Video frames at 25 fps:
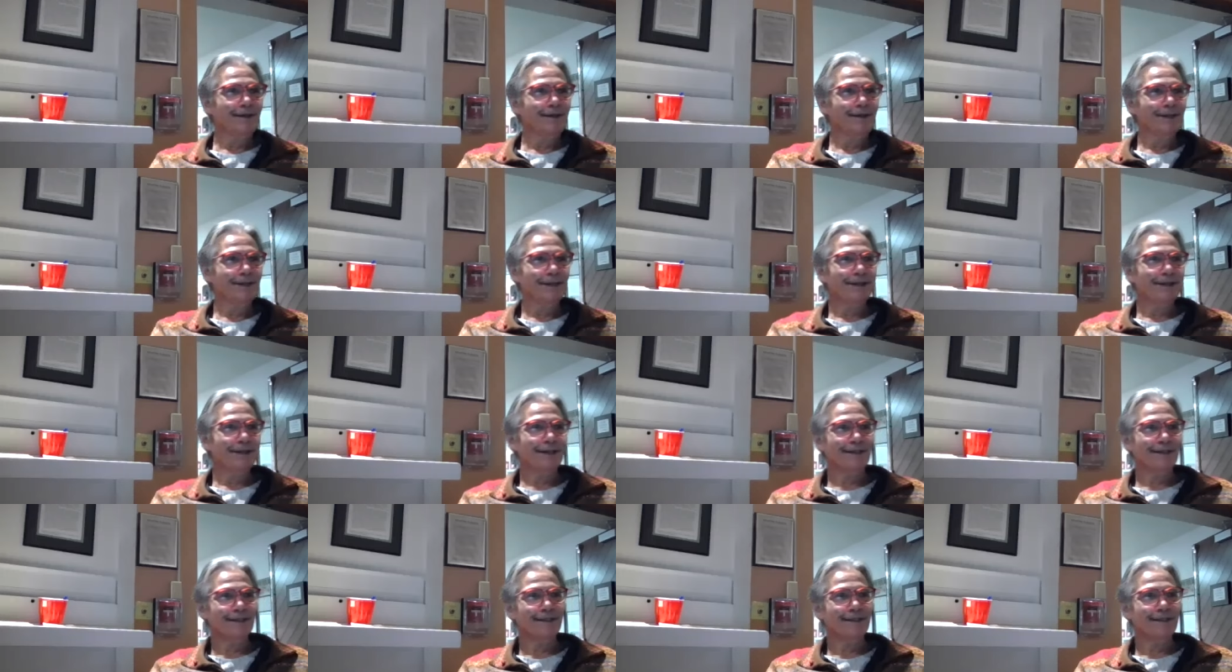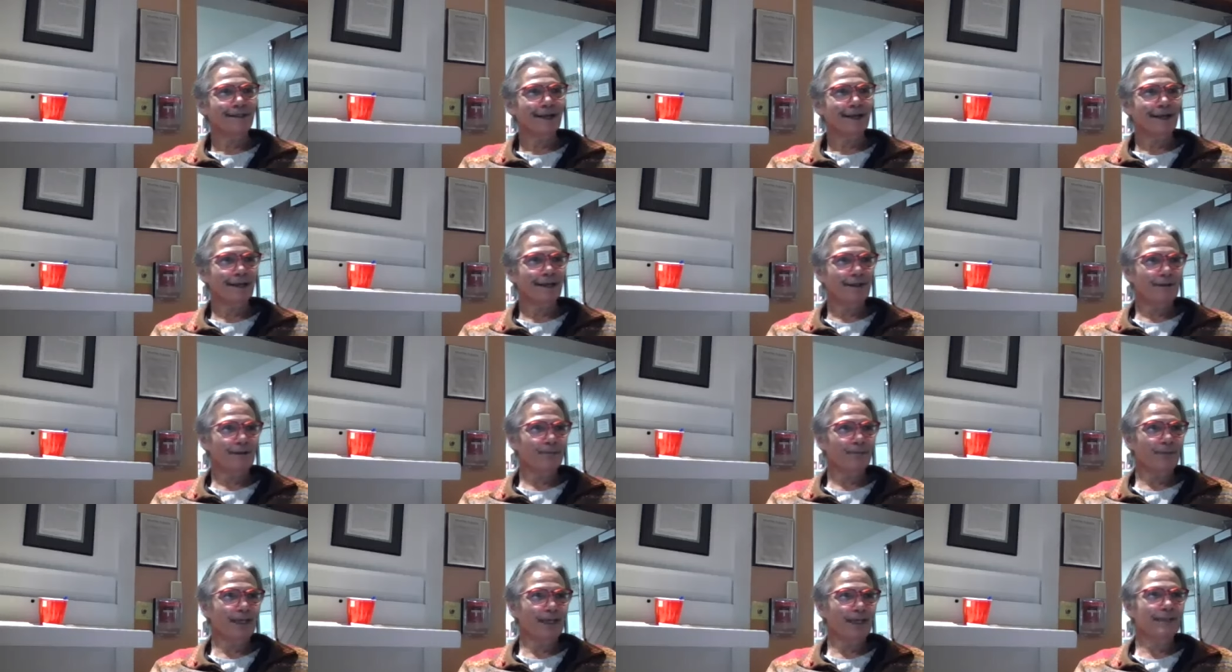it's not
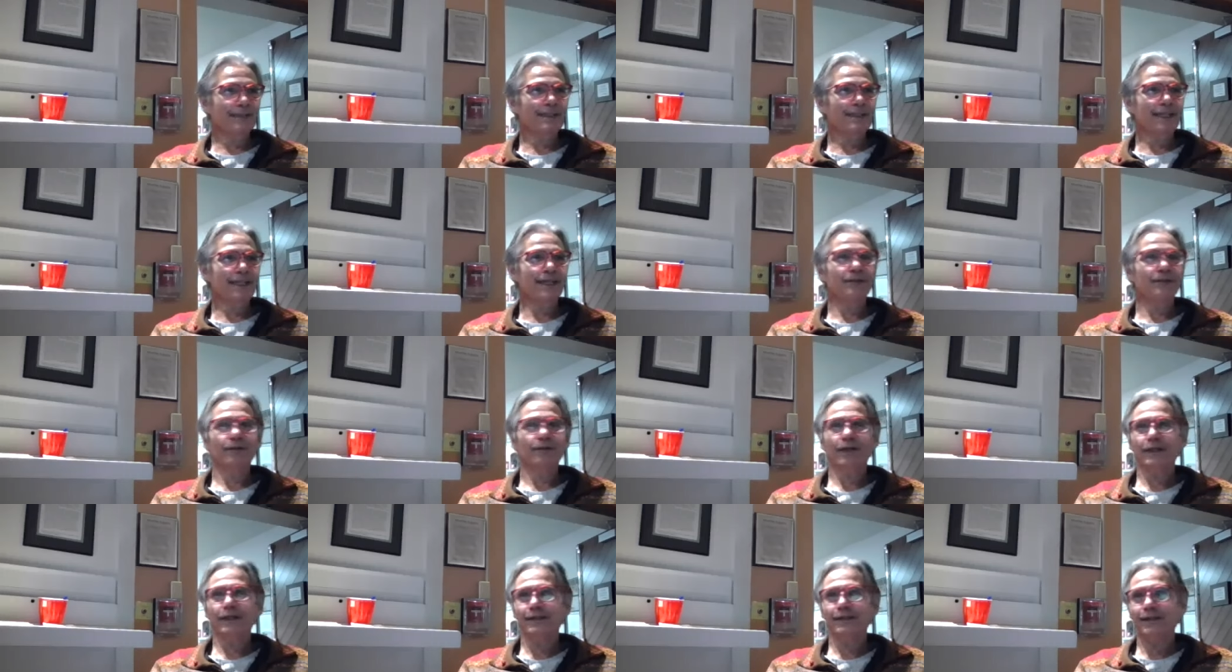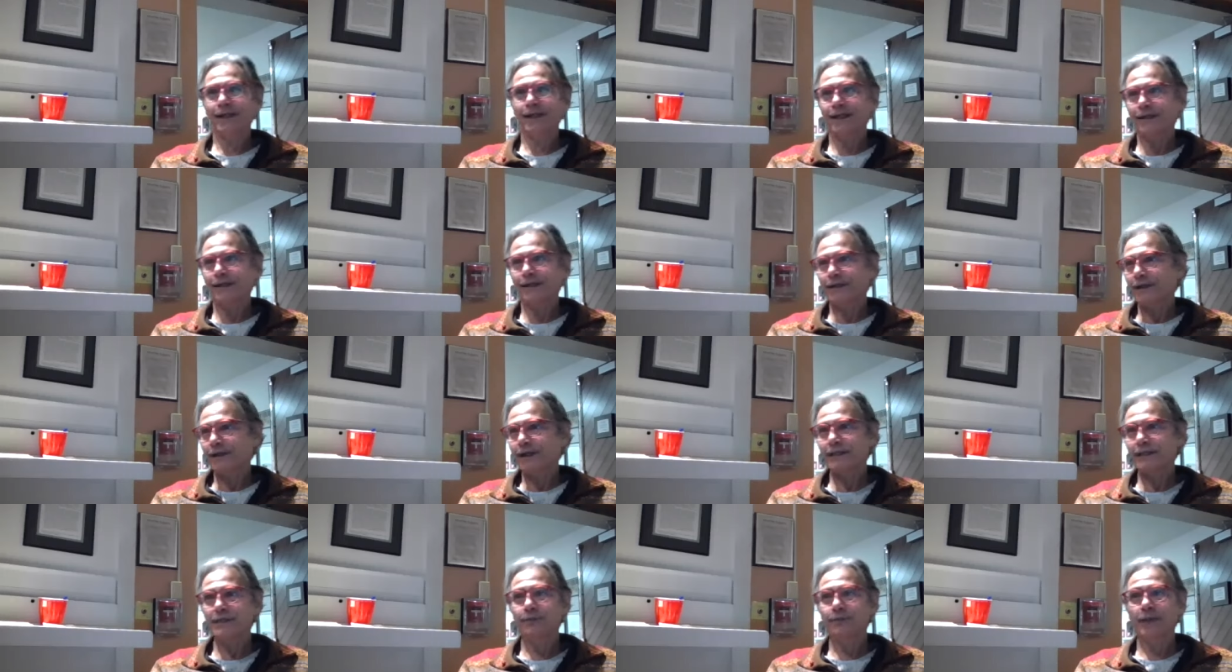a big secret that
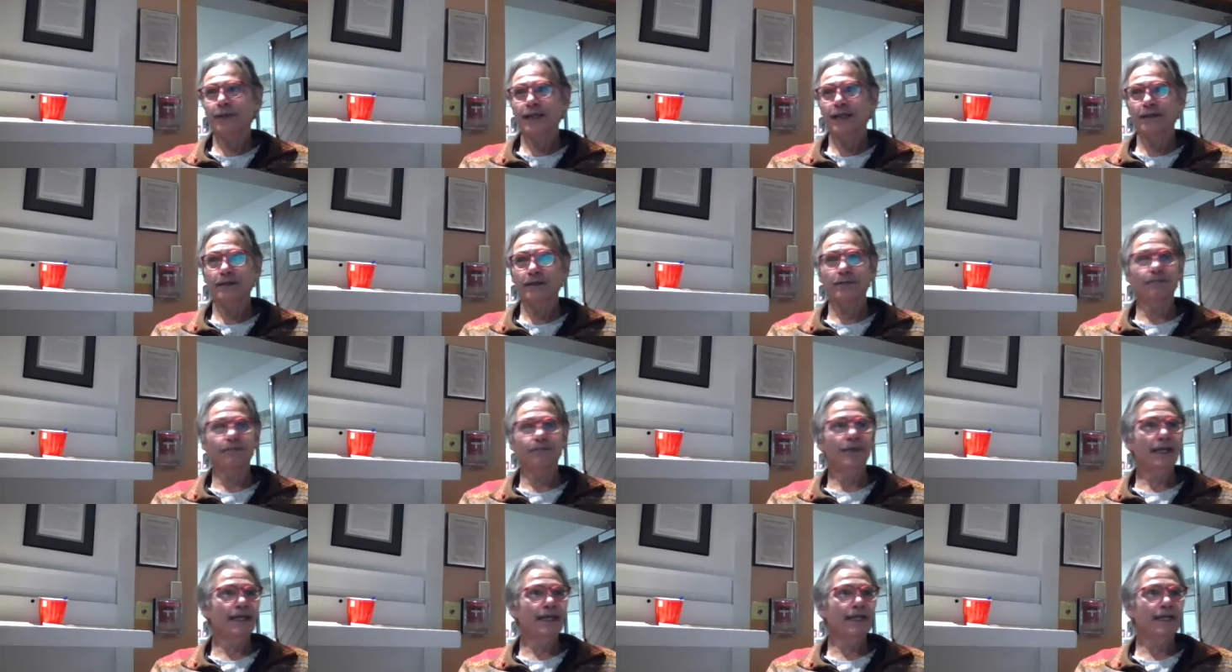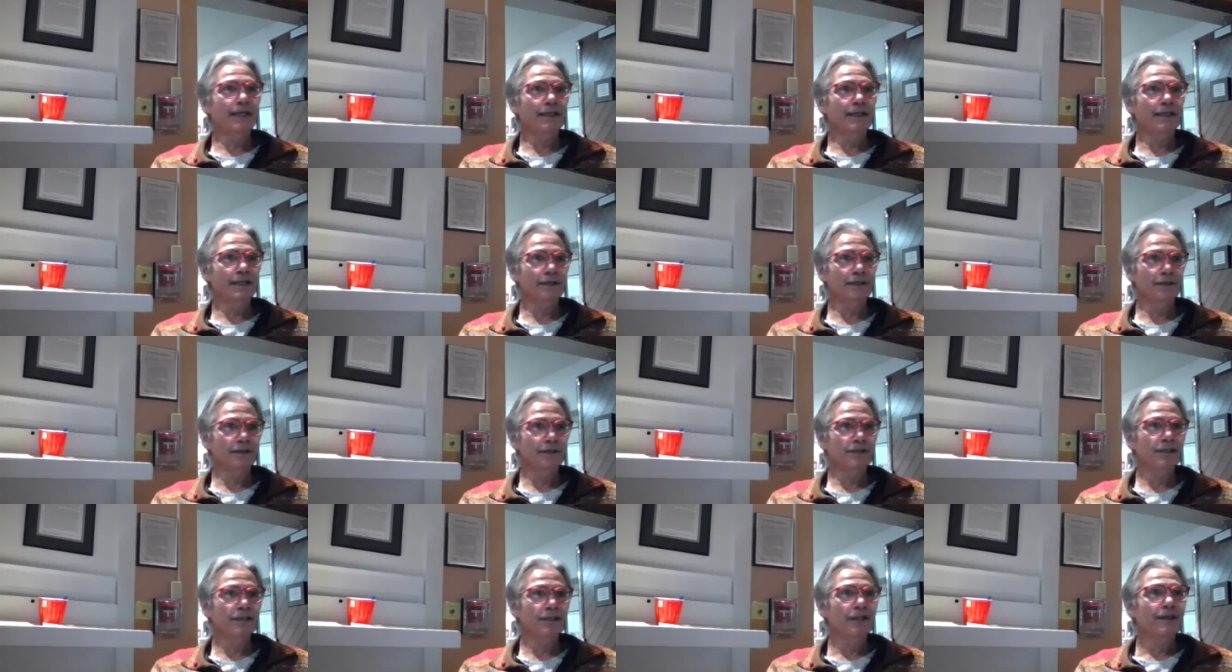I spent many
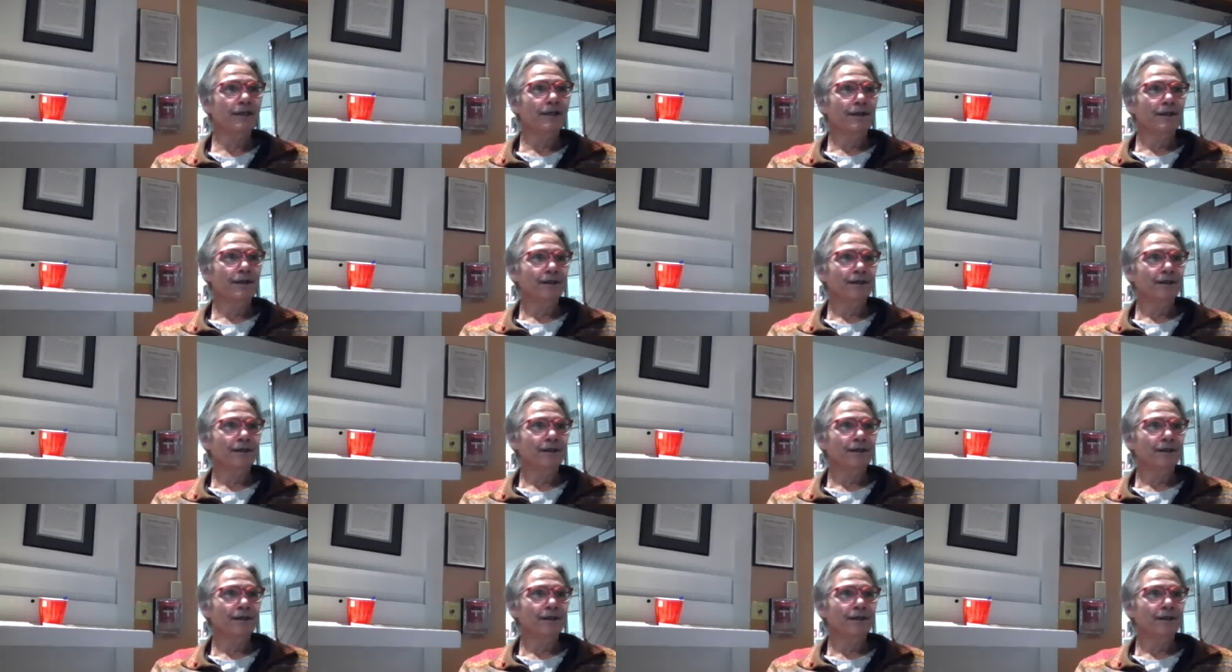years